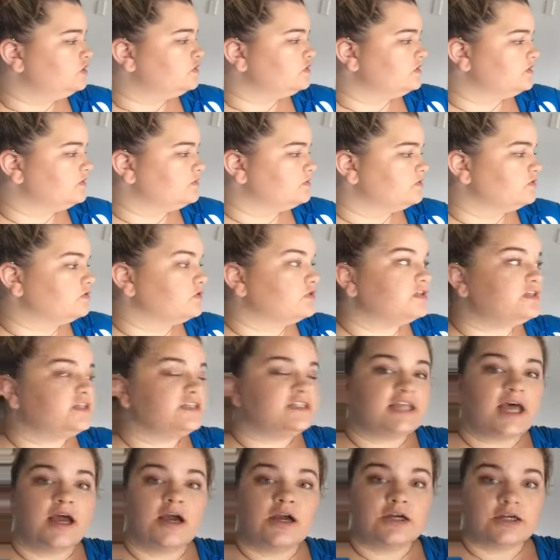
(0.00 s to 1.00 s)
These ones are the
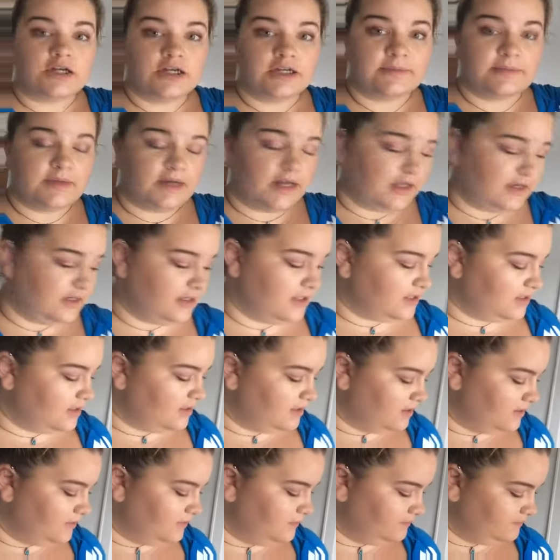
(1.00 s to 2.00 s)
sour cream and
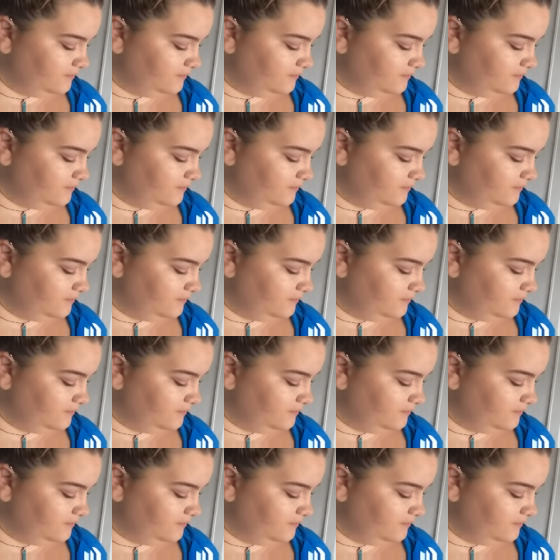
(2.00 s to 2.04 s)
onion.